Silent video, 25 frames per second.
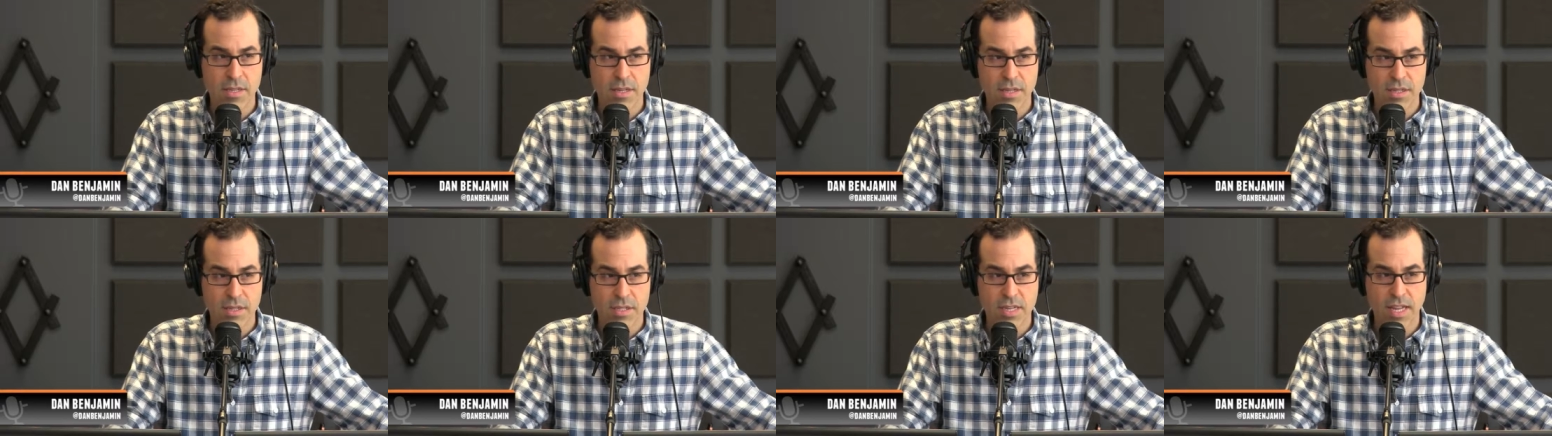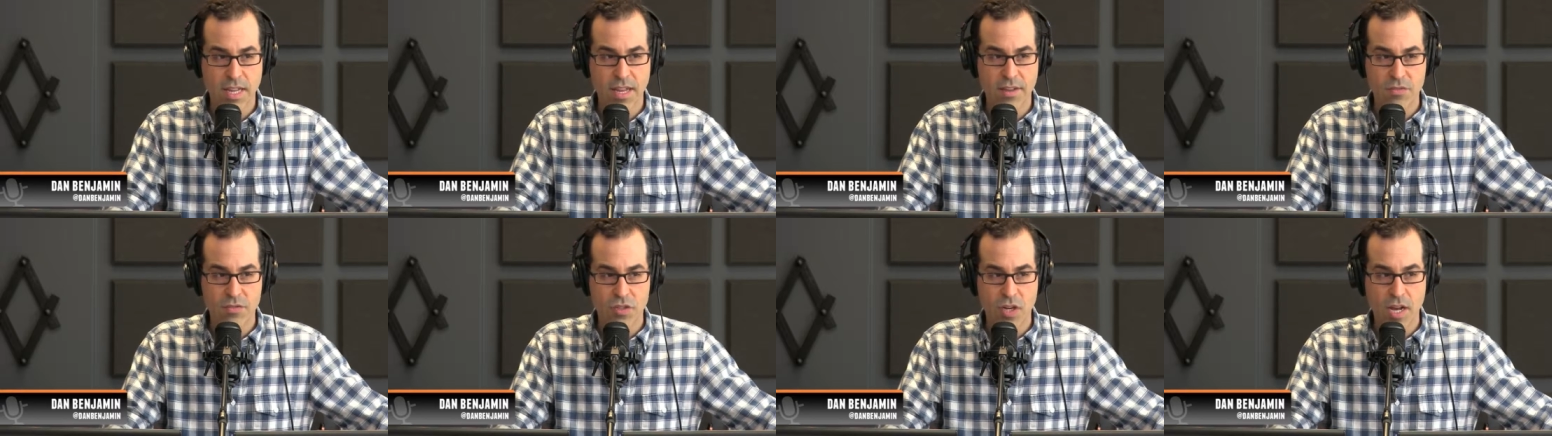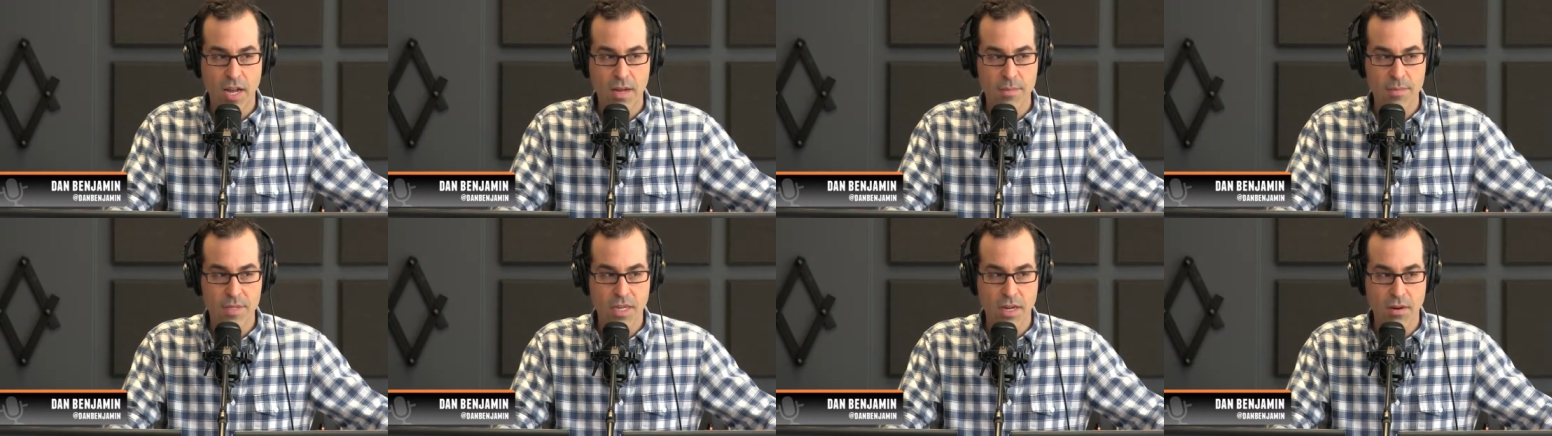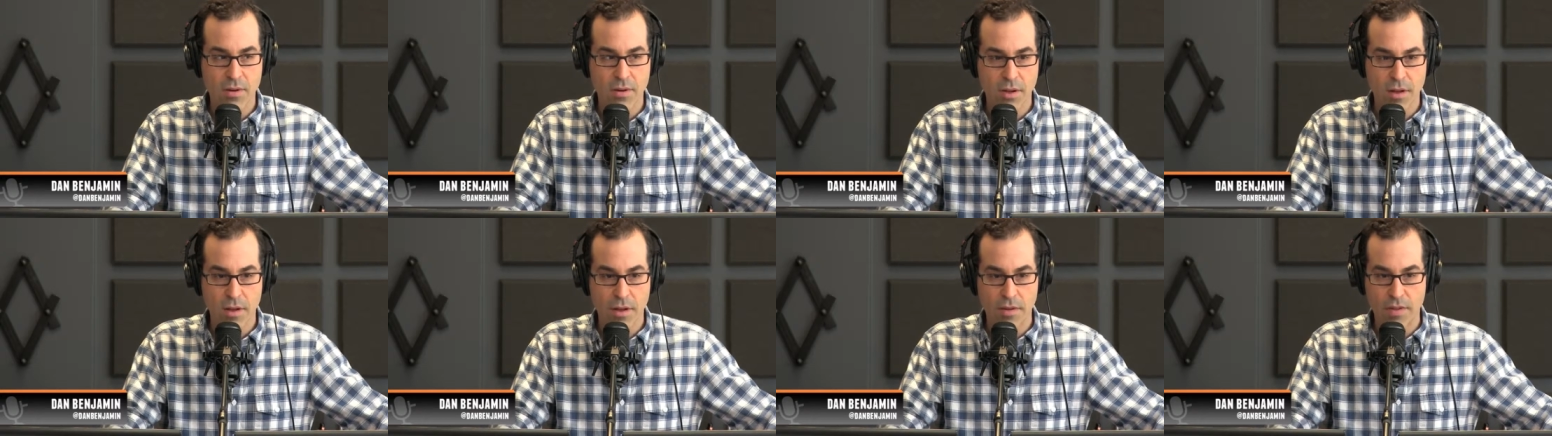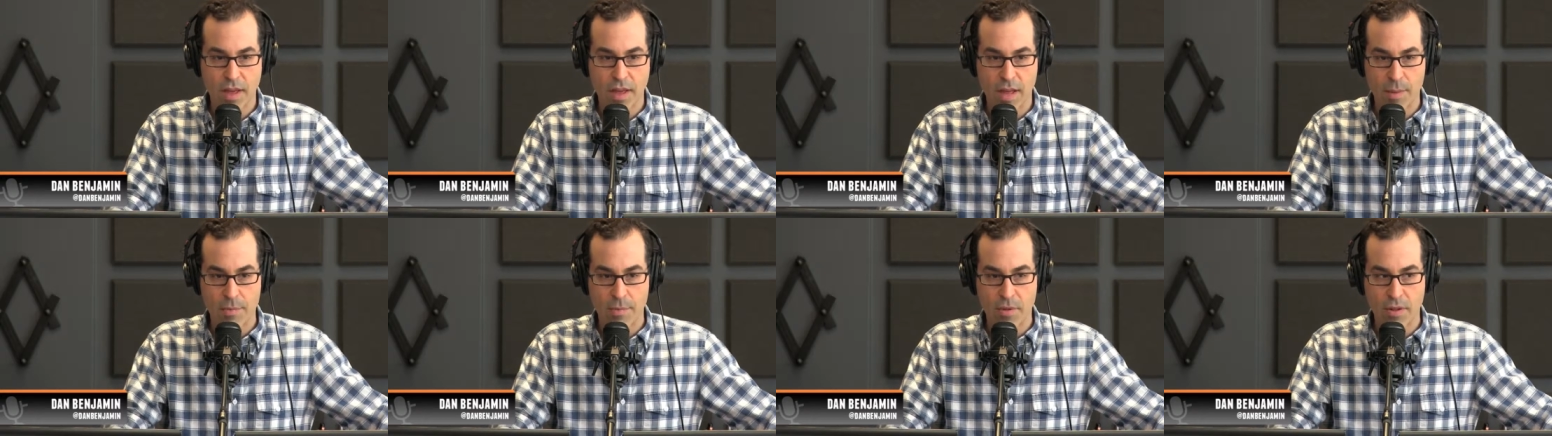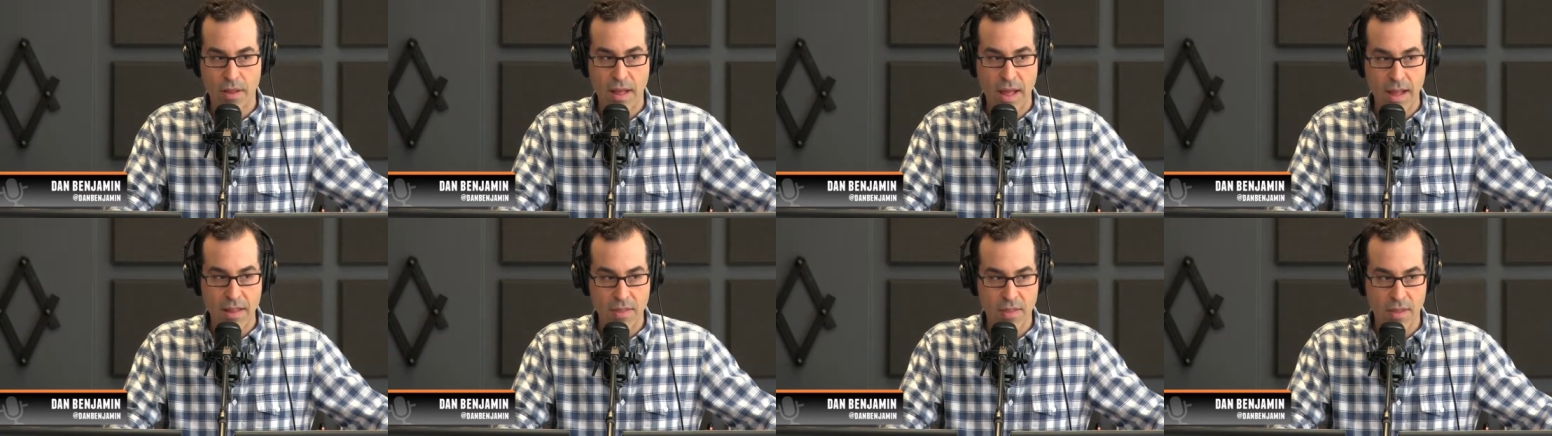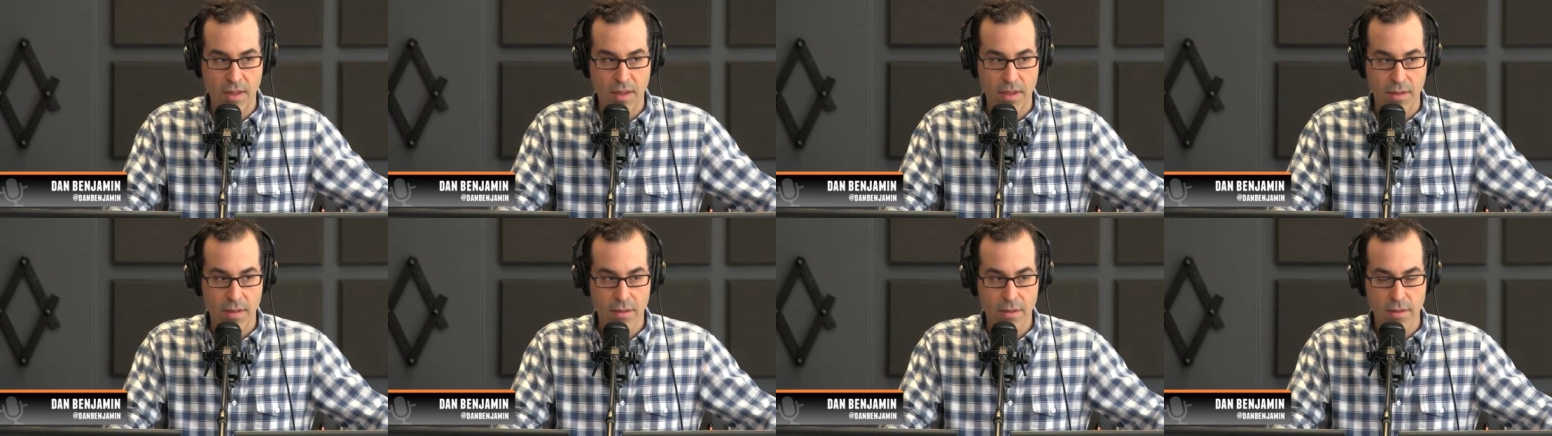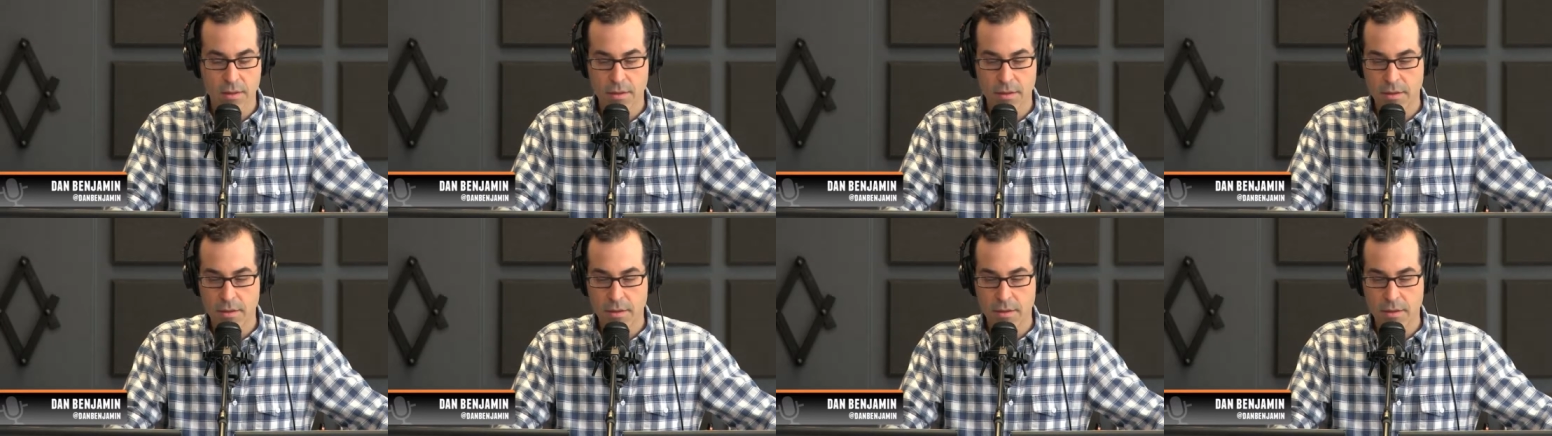the Steve Jobs era of Apple, I think.